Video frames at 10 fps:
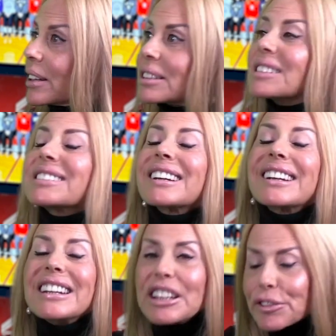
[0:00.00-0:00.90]
That's a
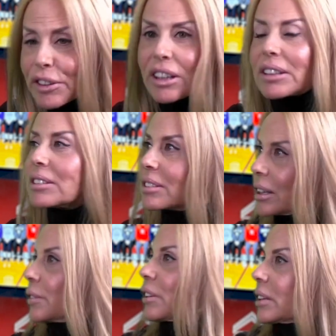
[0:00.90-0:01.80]
significant
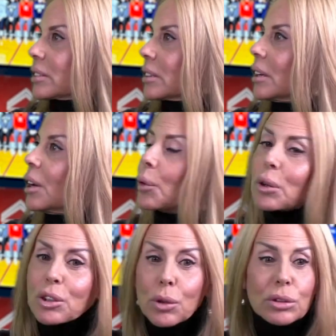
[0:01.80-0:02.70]
savings,
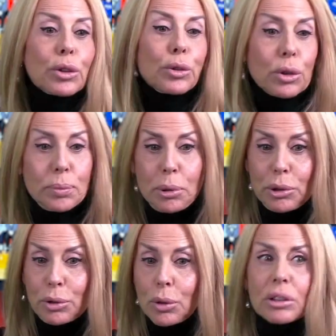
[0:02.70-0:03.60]
which also you could
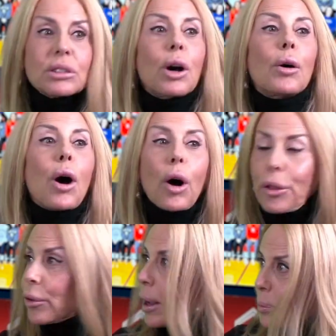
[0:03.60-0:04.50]
put towards
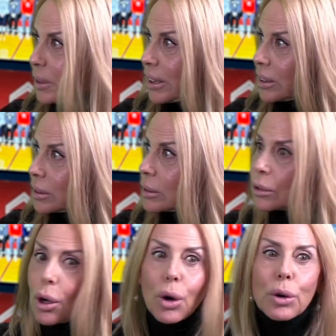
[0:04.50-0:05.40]
other
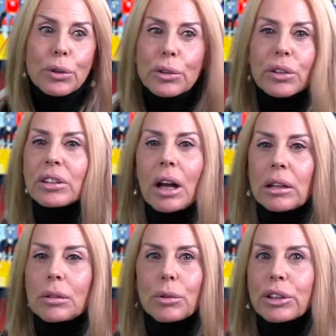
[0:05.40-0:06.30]
applications, or you
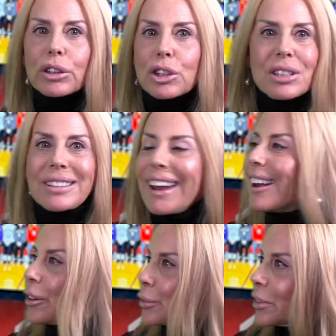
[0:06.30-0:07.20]
could just
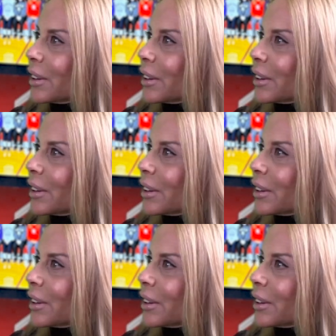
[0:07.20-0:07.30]
save.